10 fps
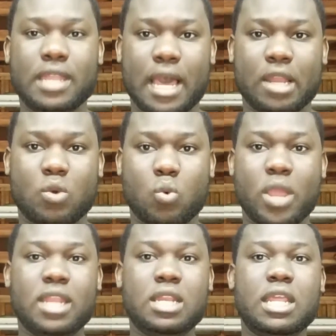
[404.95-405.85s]
that
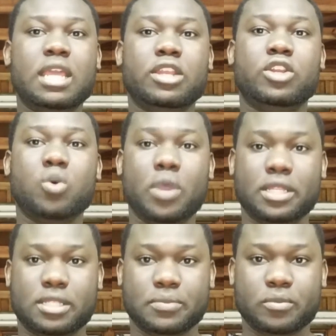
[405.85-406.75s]
when they do it,